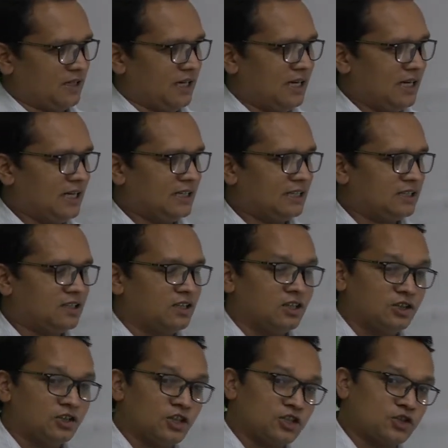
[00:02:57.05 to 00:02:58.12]
and
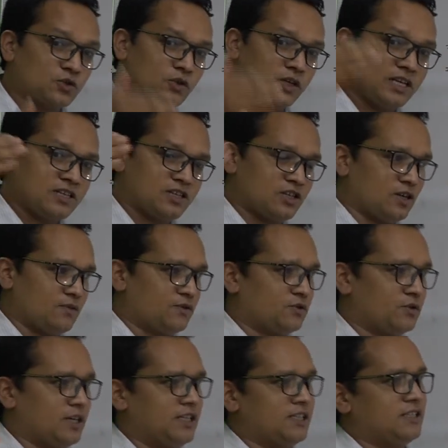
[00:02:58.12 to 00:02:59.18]
the students of
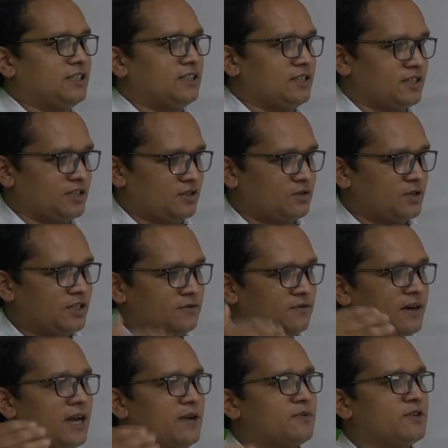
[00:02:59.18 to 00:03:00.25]
20 years,
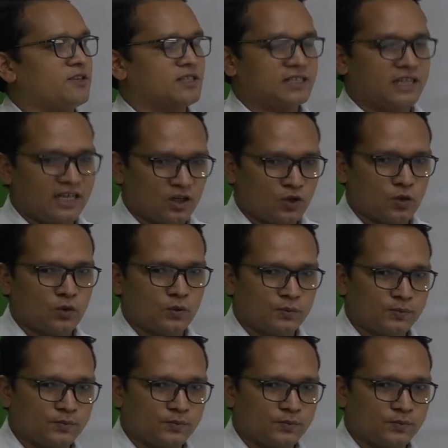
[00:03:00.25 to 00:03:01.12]
25 years ago,